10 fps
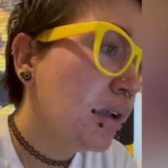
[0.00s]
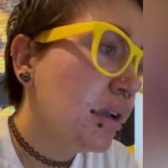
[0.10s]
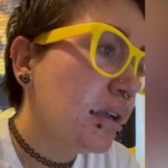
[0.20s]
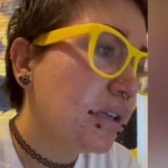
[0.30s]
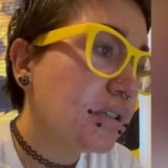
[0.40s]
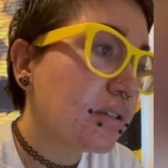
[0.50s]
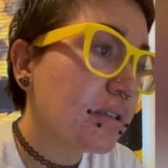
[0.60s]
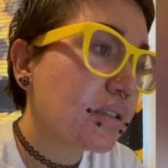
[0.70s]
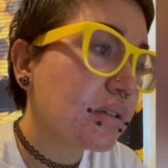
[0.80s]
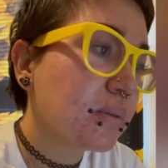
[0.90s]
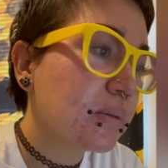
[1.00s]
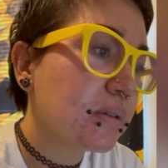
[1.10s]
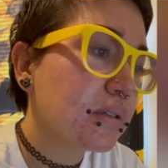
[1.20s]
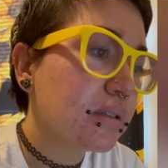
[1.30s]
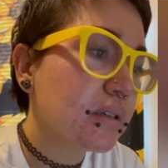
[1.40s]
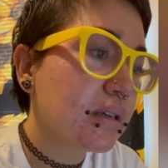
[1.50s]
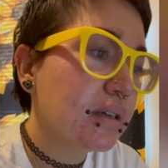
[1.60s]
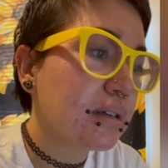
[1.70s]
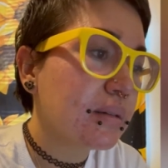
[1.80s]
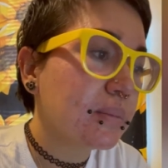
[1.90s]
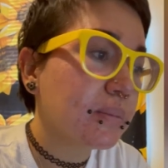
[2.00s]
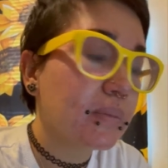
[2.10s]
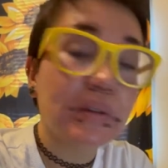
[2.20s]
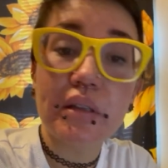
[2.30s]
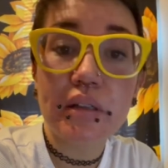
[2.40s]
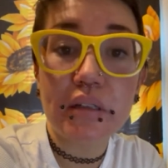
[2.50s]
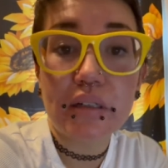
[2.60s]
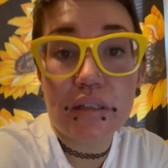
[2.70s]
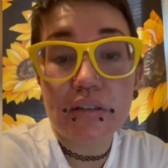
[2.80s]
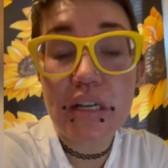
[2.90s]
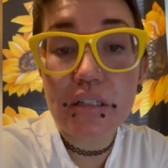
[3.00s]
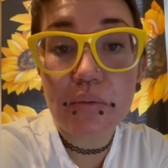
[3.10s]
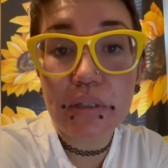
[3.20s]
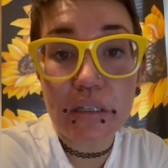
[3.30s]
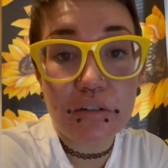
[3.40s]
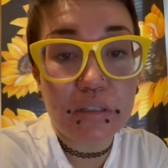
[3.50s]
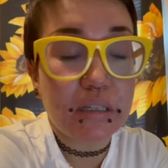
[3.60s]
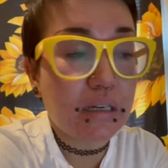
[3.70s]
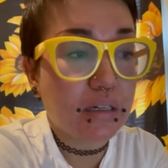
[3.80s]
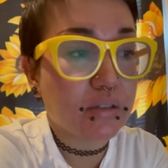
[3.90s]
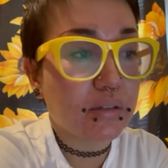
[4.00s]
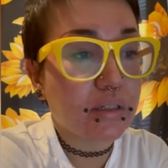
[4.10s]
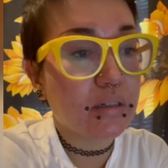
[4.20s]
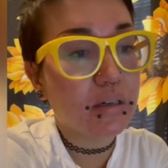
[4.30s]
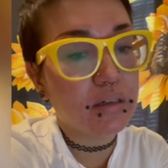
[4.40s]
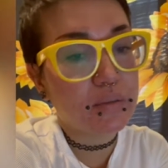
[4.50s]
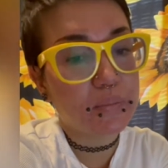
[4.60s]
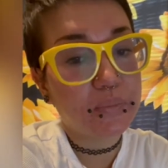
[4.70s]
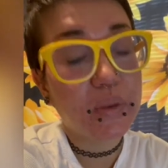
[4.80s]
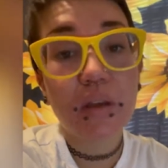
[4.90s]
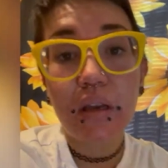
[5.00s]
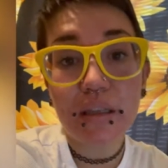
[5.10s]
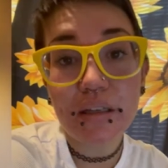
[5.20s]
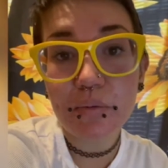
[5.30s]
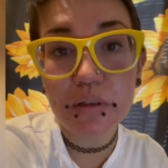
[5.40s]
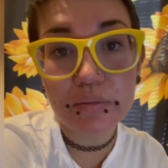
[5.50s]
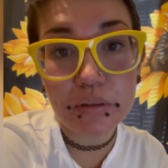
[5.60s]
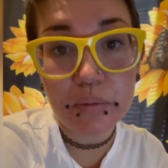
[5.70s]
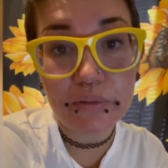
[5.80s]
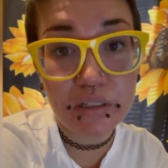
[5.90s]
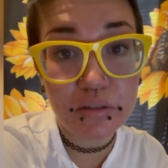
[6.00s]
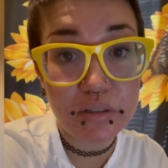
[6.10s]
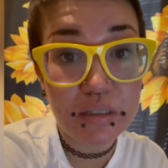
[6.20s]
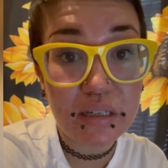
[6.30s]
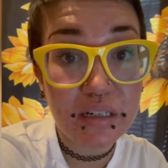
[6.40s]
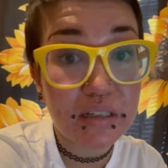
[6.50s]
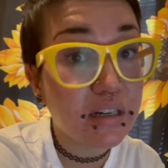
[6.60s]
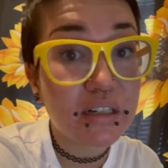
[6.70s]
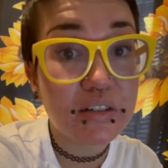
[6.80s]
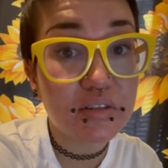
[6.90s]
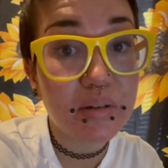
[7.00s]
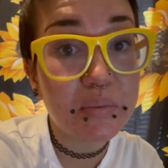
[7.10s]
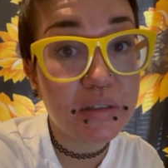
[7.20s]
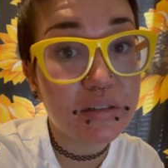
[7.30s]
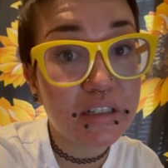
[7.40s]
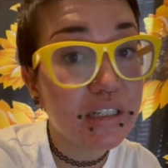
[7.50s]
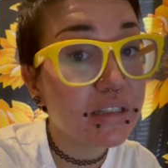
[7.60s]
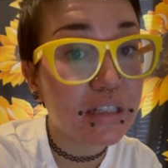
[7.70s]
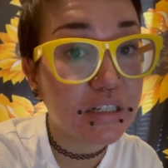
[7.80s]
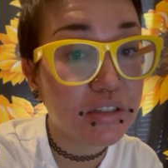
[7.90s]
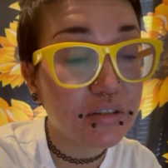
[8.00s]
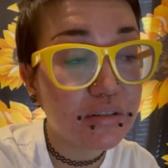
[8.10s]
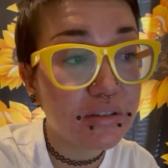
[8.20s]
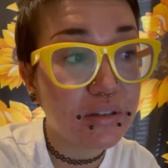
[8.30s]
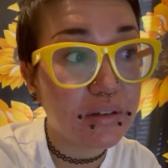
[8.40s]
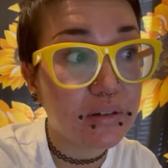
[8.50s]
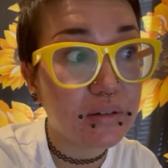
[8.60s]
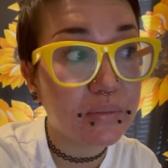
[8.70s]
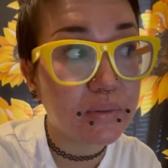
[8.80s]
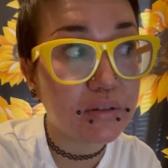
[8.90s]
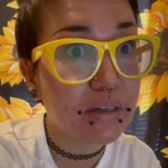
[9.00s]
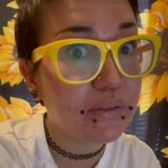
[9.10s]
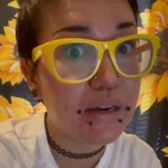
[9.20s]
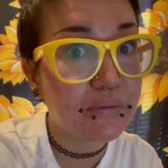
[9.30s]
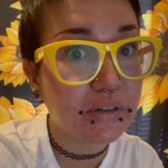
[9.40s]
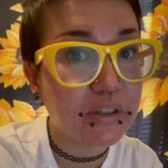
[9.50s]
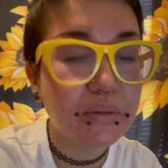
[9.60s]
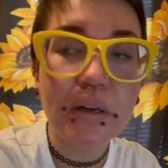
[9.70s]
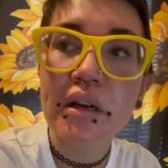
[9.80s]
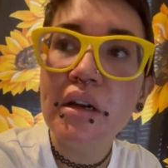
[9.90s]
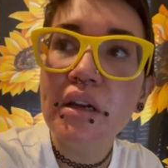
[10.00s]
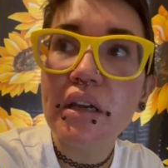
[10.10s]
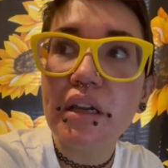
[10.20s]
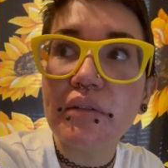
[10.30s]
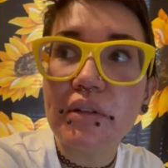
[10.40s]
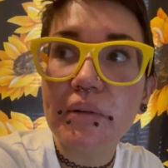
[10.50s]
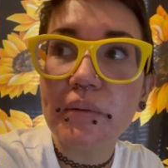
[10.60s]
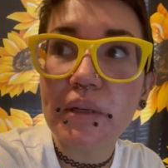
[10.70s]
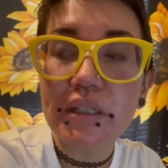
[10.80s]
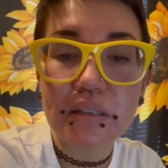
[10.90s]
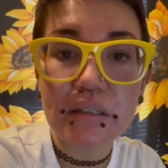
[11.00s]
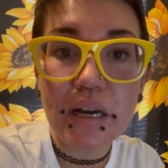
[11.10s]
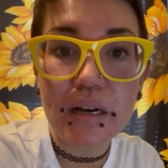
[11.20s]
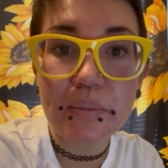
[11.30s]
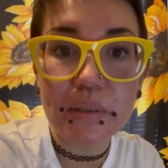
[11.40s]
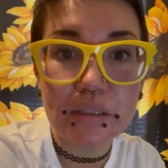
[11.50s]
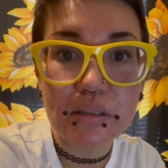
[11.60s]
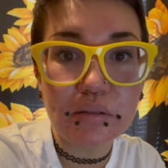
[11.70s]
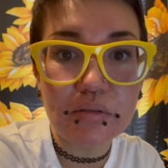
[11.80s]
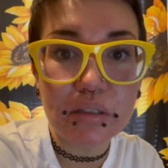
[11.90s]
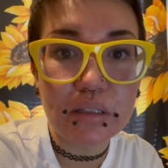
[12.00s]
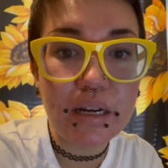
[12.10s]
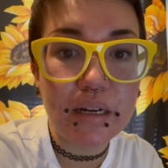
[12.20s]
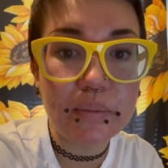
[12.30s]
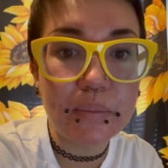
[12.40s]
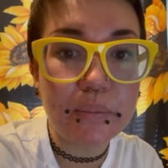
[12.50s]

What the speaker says: into this course. It was actually really interesting actually. And then one of our professors decided not to show up to his lecture, so don't have that for you. Even though he has a lab, he's still doing the lab.